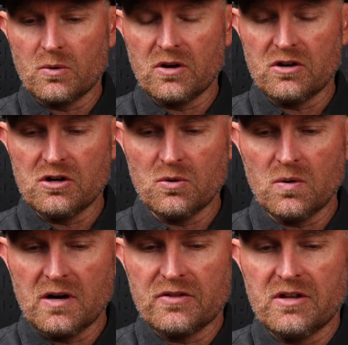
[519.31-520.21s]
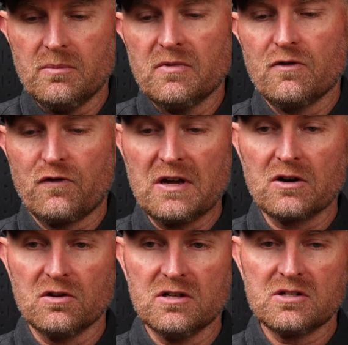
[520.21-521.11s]
whether you want them
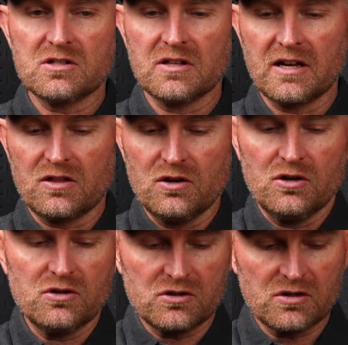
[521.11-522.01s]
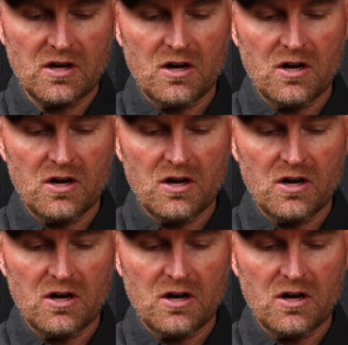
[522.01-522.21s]
fingerless, like those,